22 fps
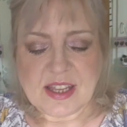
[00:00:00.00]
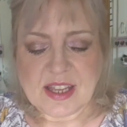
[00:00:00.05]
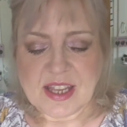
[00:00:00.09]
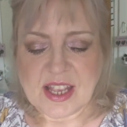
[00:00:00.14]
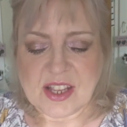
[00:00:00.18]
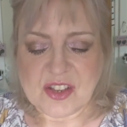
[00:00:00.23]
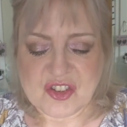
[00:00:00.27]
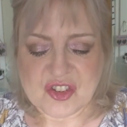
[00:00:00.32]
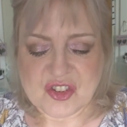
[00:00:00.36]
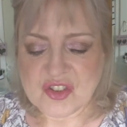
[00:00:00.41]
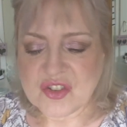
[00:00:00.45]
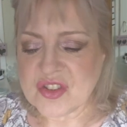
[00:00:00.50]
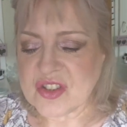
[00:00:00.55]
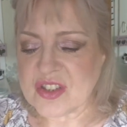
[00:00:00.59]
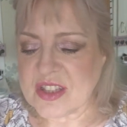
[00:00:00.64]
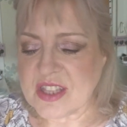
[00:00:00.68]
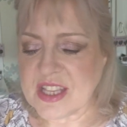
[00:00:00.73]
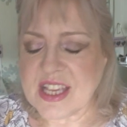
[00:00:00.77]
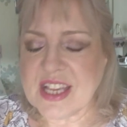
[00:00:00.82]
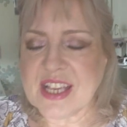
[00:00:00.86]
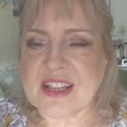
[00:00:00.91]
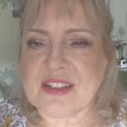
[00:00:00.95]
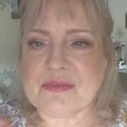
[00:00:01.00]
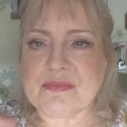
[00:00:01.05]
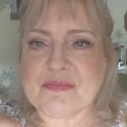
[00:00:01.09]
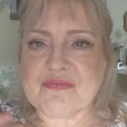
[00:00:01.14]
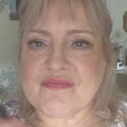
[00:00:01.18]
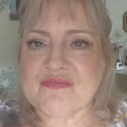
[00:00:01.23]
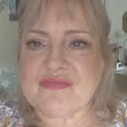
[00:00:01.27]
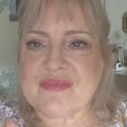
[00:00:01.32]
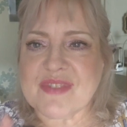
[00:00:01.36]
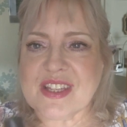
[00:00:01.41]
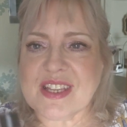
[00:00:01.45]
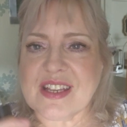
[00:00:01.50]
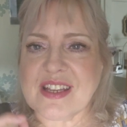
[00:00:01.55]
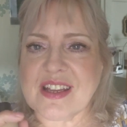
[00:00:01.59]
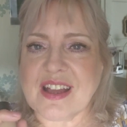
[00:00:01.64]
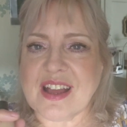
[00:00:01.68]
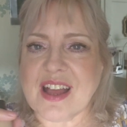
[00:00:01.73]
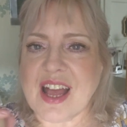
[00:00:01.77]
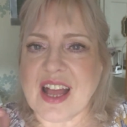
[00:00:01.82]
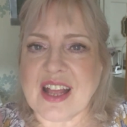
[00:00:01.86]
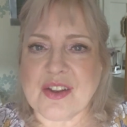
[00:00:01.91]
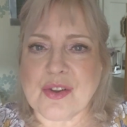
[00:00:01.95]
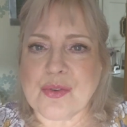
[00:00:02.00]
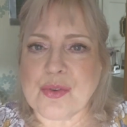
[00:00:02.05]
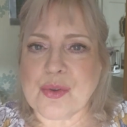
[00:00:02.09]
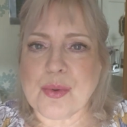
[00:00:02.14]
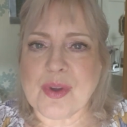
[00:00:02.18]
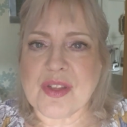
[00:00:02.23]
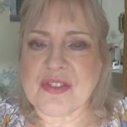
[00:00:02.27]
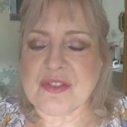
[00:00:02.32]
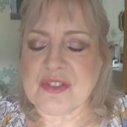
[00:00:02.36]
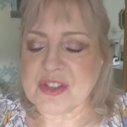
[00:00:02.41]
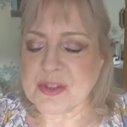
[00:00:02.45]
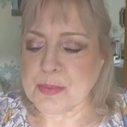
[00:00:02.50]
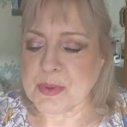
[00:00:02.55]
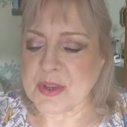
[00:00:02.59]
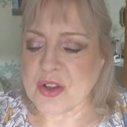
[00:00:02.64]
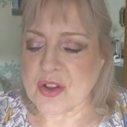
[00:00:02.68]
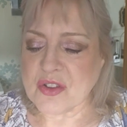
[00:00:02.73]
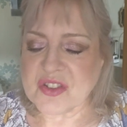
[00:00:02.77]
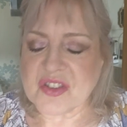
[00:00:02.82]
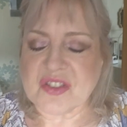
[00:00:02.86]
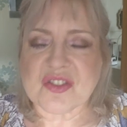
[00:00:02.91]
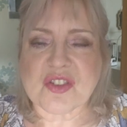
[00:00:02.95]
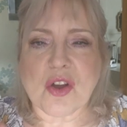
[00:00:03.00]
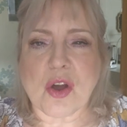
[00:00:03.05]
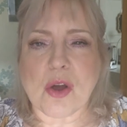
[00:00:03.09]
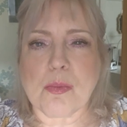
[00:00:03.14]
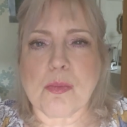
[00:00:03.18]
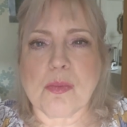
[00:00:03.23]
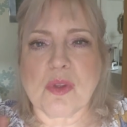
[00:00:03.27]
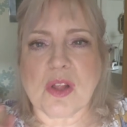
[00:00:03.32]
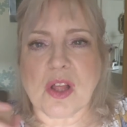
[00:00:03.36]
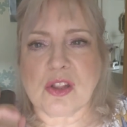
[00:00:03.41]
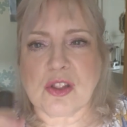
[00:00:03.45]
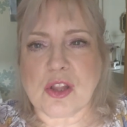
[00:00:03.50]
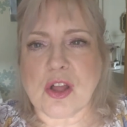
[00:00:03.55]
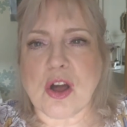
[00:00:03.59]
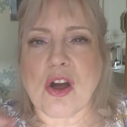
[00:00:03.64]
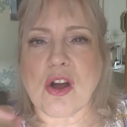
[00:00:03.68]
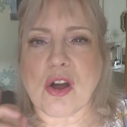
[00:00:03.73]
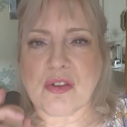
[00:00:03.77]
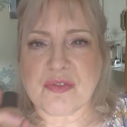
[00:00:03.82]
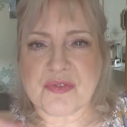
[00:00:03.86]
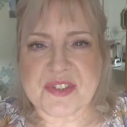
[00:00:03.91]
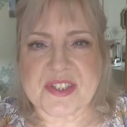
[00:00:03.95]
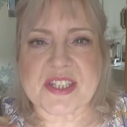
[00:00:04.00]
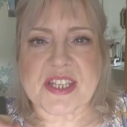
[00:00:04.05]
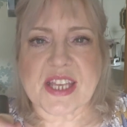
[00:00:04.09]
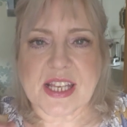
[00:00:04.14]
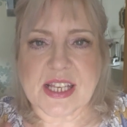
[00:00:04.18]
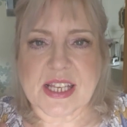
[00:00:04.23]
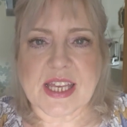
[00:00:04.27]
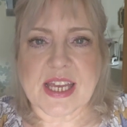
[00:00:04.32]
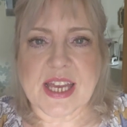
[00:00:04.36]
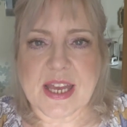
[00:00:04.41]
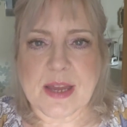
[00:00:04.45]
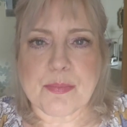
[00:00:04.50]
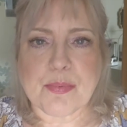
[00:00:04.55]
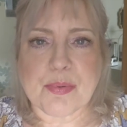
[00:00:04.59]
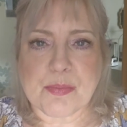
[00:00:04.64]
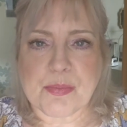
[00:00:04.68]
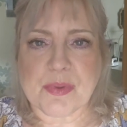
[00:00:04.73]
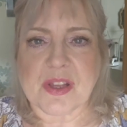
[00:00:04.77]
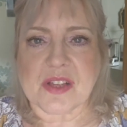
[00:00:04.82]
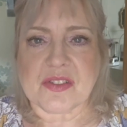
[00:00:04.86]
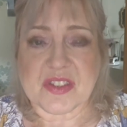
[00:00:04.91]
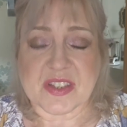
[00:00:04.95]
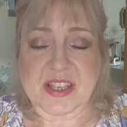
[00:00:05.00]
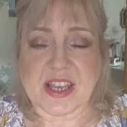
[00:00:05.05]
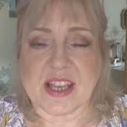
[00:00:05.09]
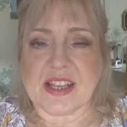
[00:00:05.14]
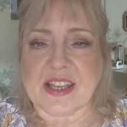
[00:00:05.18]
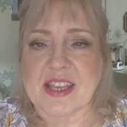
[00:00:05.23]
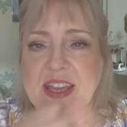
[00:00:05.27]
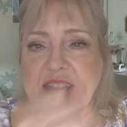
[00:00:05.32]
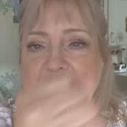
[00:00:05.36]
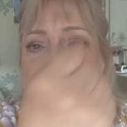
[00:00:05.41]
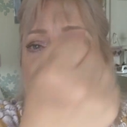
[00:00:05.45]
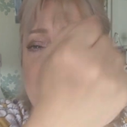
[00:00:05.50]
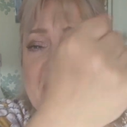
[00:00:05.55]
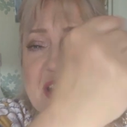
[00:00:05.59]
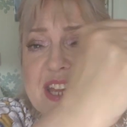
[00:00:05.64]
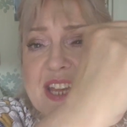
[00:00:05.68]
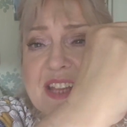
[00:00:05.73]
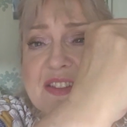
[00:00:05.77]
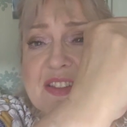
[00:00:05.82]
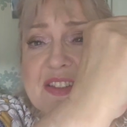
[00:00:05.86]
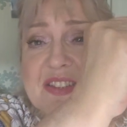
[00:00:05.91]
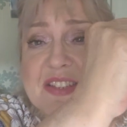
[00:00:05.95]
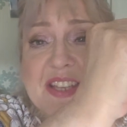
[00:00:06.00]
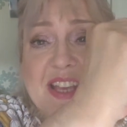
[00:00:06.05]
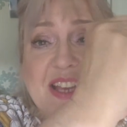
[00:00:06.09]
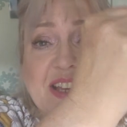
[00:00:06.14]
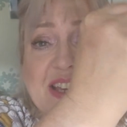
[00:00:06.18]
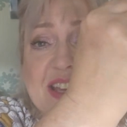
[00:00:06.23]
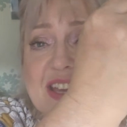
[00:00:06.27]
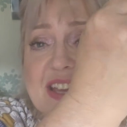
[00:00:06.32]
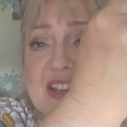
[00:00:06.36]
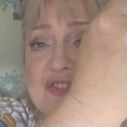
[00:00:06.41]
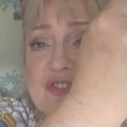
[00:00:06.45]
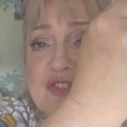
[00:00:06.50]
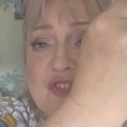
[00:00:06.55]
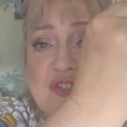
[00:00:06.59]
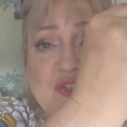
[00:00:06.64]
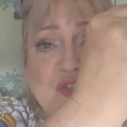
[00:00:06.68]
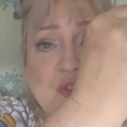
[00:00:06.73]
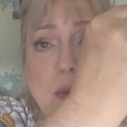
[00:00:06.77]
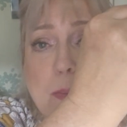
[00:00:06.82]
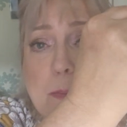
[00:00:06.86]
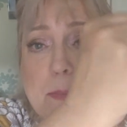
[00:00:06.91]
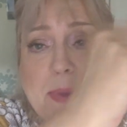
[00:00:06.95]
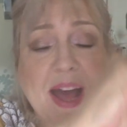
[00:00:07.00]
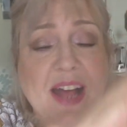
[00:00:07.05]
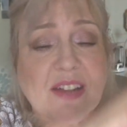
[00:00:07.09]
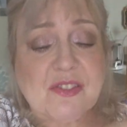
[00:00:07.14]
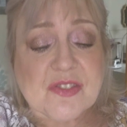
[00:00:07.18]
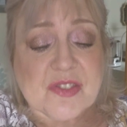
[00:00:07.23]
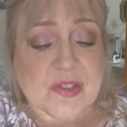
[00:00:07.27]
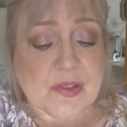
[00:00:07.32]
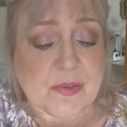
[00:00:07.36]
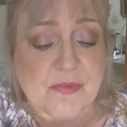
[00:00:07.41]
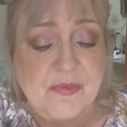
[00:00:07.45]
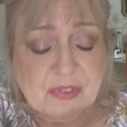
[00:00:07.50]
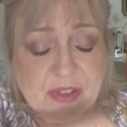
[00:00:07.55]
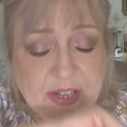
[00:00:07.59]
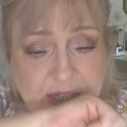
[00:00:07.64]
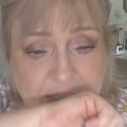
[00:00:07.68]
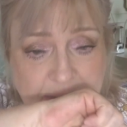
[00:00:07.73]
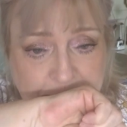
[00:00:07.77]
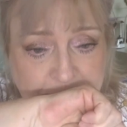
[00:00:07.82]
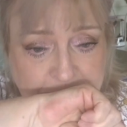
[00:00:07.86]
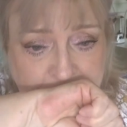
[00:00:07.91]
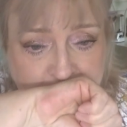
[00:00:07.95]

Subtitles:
It's just I don't know whether it's because it's got a lot of skincare in it, and the skincare's just gone bad or something.